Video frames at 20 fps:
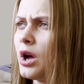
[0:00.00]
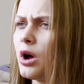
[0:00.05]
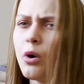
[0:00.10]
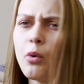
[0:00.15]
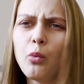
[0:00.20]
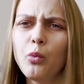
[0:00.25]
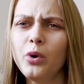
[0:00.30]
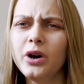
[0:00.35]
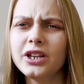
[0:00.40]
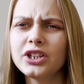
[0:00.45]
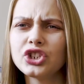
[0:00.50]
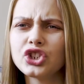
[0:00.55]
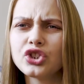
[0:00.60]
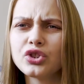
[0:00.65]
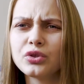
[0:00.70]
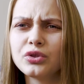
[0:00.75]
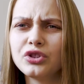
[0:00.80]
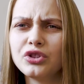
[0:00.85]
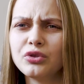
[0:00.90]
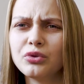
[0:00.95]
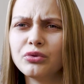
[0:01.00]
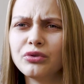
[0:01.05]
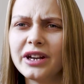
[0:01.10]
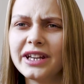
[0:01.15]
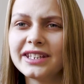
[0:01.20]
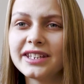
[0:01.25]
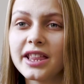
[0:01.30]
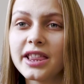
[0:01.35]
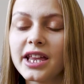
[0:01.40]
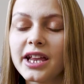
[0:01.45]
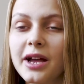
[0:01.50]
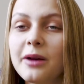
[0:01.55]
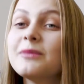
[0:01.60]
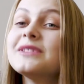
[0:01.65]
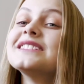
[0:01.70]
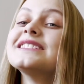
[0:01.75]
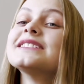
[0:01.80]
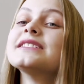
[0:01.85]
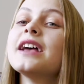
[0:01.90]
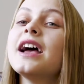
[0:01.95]
what should you write in the
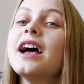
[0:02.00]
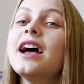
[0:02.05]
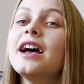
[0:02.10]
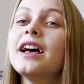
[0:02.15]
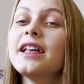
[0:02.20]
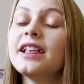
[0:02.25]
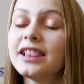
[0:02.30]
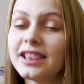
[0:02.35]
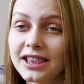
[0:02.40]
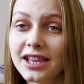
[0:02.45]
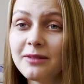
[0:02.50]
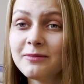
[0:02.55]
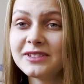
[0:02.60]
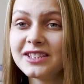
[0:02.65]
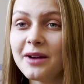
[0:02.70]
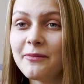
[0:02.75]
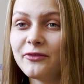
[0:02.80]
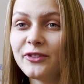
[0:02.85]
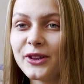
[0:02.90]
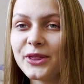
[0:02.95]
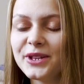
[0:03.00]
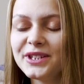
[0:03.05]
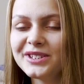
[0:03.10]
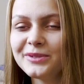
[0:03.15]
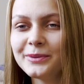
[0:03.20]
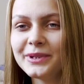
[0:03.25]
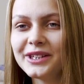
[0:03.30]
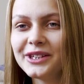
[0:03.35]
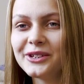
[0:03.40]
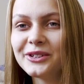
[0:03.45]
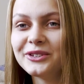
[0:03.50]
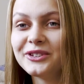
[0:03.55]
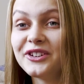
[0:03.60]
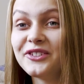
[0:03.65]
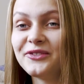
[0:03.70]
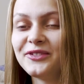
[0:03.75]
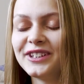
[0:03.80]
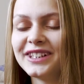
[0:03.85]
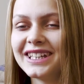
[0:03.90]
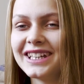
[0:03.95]
comments? Thumbs up for this video,
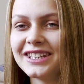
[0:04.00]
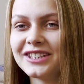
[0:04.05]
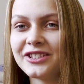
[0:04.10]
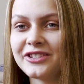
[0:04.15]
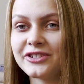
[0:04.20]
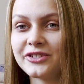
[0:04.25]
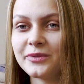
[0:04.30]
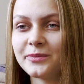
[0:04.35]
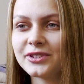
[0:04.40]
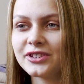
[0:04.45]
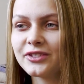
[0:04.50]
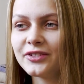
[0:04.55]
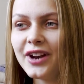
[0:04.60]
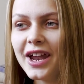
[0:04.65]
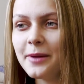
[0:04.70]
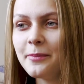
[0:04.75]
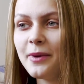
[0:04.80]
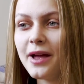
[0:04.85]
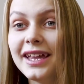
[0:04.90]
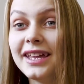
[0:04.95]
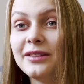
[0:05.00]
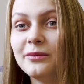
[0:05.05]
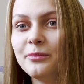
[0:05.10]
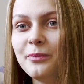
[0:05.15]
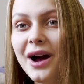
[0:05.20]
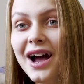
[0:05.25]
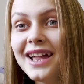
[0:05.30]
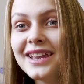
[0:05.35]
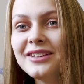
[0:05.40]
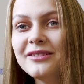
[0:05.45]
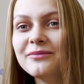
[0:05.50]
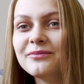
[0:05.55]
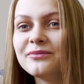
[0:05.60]
don't forget to subscribe, and bye!